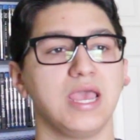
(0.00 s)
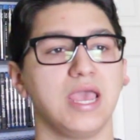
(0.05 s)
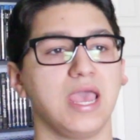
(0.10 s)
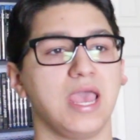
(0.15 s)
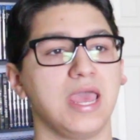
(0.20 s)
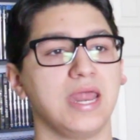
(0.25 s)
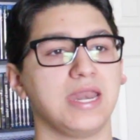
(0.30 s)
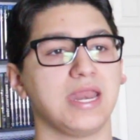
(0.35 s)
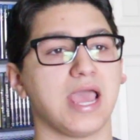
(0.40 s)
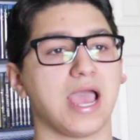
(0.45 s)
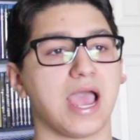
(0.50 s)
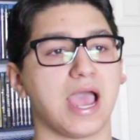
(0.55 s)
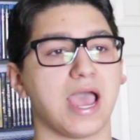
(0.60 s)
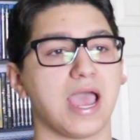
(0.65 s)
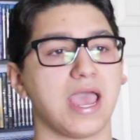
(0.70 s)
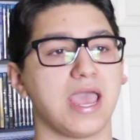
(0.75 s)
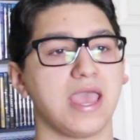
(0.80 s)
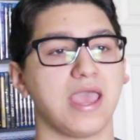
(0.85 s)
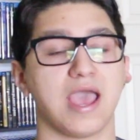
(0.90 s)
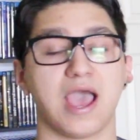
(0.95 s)
and
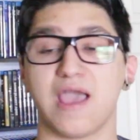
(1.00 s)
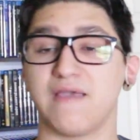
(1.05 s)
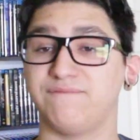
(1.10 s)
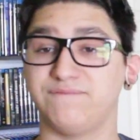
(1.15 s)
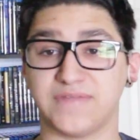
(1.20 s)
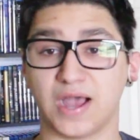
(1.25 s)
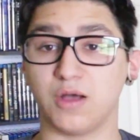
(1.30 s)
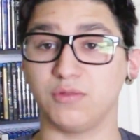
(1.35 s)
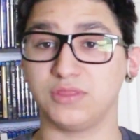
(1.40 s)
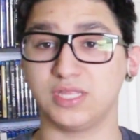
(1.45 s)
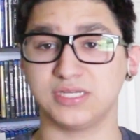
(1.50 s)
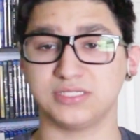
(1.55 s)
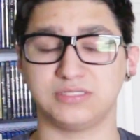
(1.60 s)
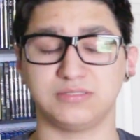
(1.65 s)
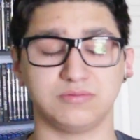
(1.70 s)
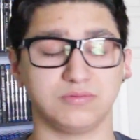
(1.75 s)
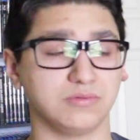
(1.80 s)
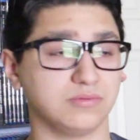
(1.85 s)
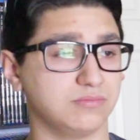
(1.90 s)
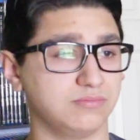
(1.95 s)
I found
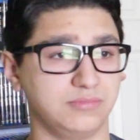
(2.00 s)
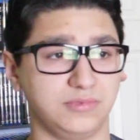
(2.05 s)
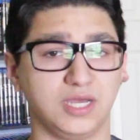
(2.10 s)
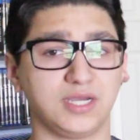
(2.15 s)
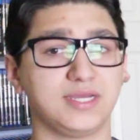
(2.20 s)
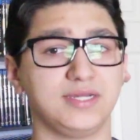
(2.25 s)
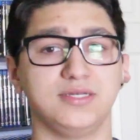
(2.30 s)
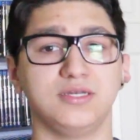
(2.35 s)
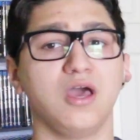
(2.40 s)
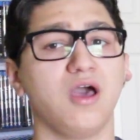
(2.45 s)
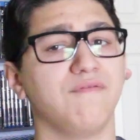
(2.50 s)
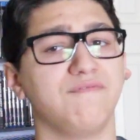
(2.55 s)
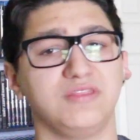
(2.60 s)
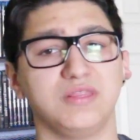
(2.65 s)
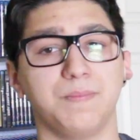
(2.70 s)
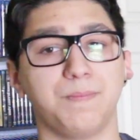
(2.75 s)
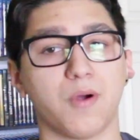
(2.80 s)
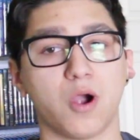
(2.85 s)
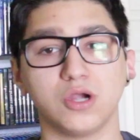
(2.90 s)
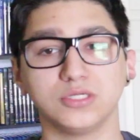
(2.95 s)
this, looking up in
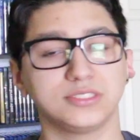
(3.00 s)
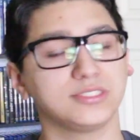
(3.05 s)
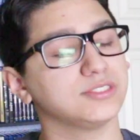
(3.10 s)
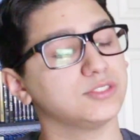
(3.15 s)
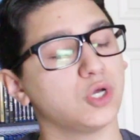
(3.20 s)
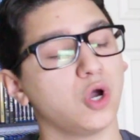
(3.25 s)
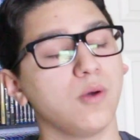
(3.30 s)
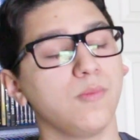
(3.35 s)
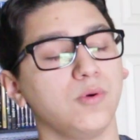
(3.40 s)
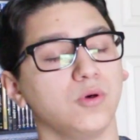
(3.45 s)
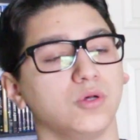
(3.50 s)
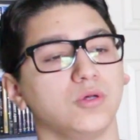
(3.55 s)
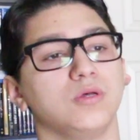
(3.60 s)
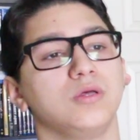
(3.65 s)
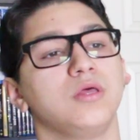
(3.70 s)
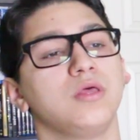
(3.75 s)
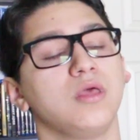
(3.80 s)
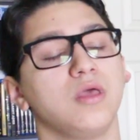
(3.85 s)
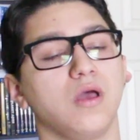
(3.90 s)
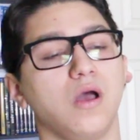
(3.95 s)
the Barnes and
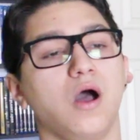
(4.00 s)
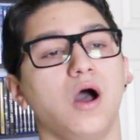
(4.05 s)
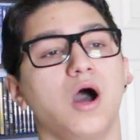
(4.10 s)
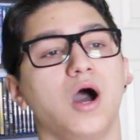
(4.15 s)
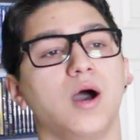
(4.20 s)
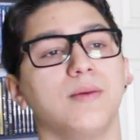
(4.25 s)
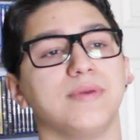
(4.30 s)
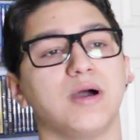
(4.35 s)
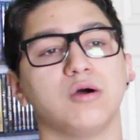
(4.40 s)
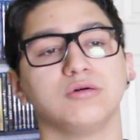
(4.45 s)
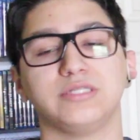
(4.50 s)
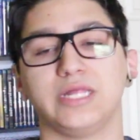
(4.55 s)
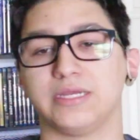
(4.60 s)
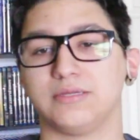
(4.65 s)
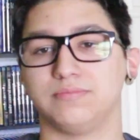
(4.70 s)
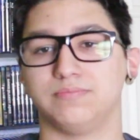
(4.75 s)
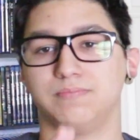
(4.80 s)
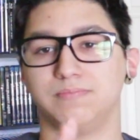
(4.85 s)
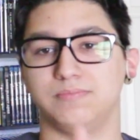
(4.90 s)
Noble. I was like,